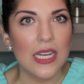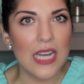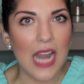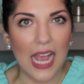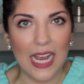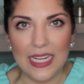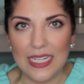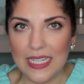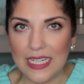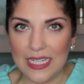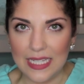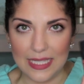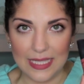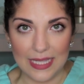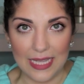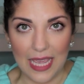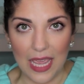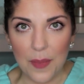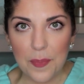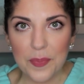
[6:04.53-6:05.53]

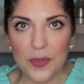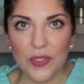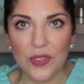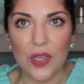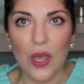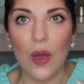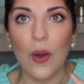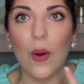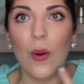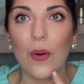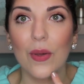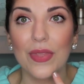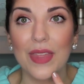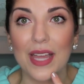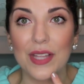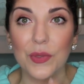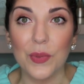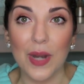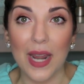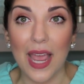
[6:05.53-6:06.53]
nineties lip, so
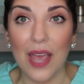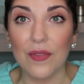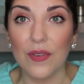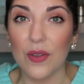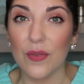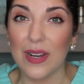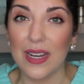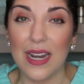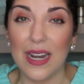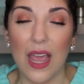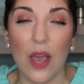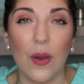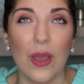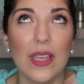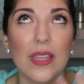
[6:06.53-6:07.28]
that's what I have on right now.